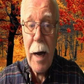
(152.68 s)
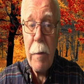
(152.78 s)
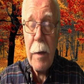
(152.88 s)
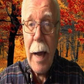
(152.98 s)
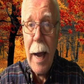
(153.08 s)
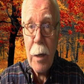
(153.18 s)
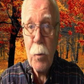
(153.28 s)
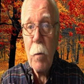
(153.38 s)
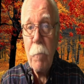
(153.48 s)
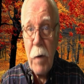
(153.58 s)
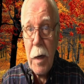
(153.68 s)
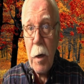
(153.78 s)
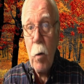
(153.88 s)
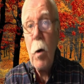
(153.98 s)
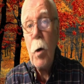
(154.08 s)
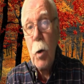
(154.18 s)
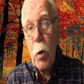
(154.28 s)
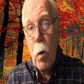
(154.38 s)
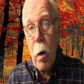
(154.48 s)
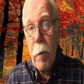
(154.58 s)
the actual video
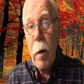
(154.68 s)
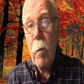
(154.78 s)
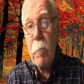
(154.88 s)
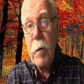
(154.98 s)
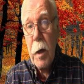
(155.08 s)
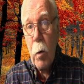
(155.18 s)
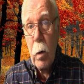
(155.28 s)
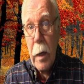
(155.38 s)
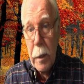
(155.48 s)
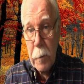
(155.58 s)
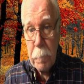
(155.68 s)
URL, the video link.